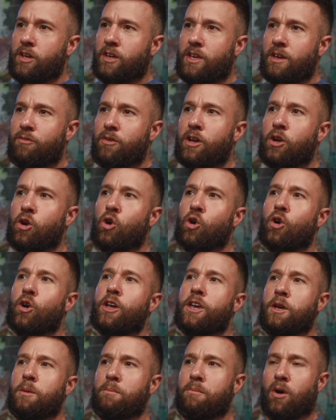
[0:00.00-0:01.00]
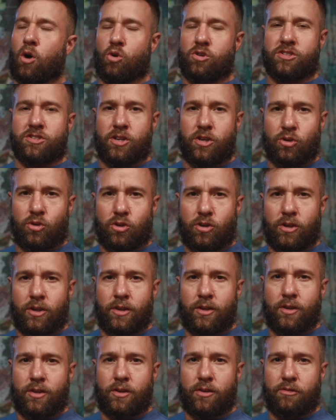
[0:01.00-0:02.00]
giving her
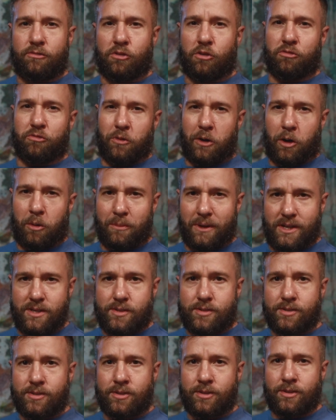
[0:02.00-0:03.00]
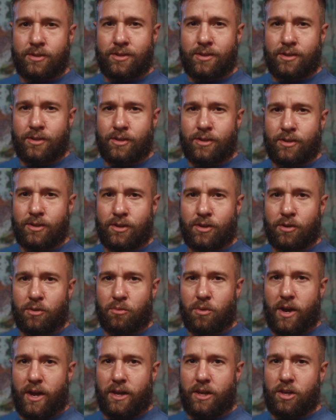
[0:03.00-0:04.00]
emotional fulfillment,
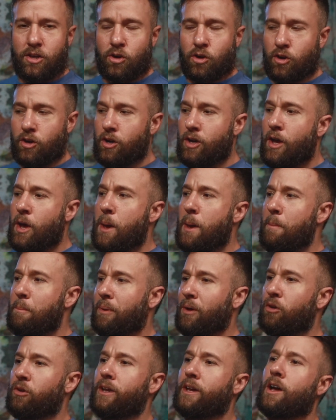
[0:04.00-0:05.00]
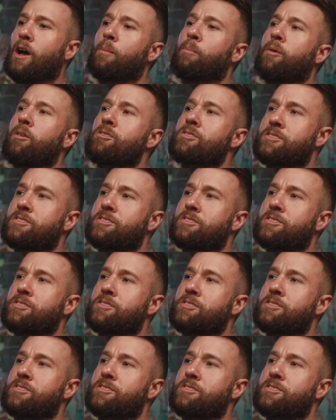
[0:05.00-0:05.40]
right? You're building up her